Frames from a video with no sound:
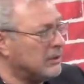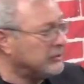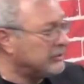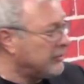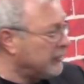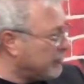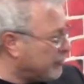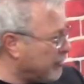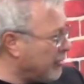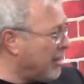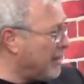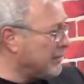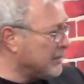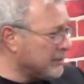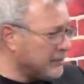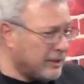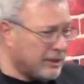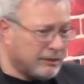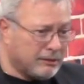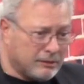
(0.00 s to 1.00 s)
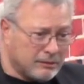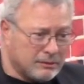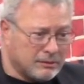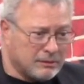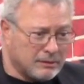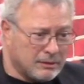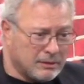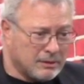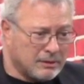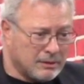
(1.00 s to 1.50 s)
is there a problem here?
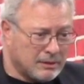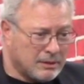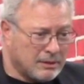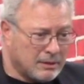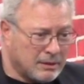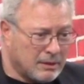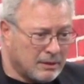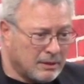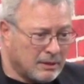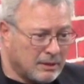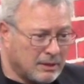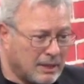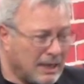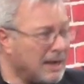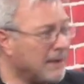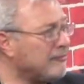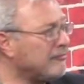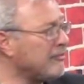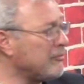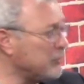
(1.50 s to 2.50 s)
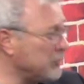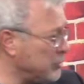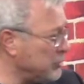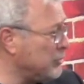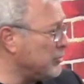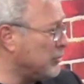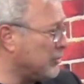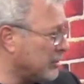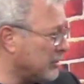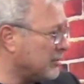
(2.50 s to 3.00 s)
Hey, I'm from New
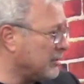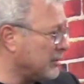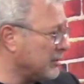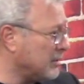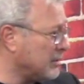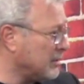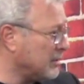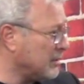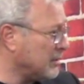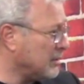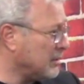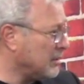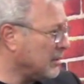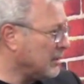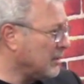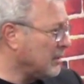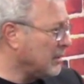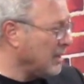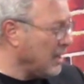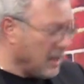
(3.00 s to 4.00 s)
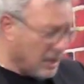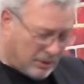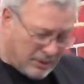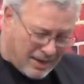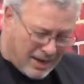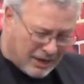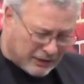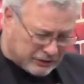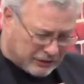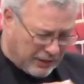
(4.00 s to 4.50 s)
York. Now,
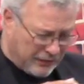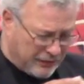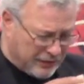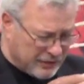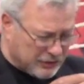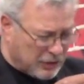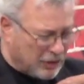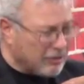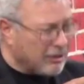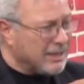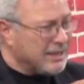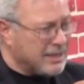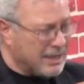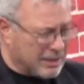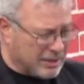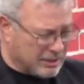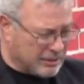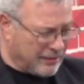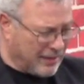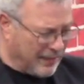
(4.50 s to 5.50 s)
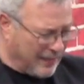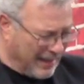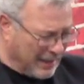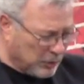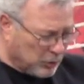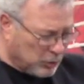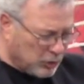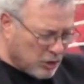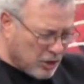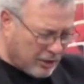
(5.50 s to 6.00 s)
actually, these are identical. They
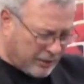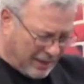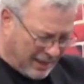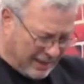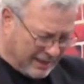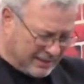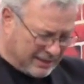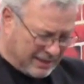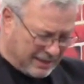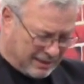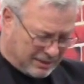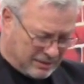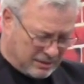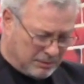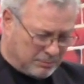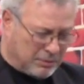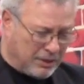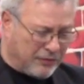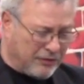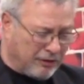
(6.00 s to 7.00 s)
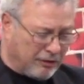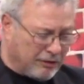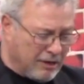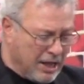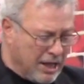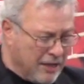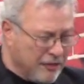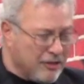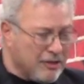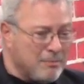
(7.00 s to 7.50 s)
don't look identical, but
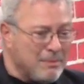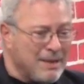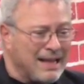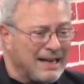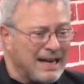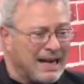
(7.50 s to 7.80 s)
they're made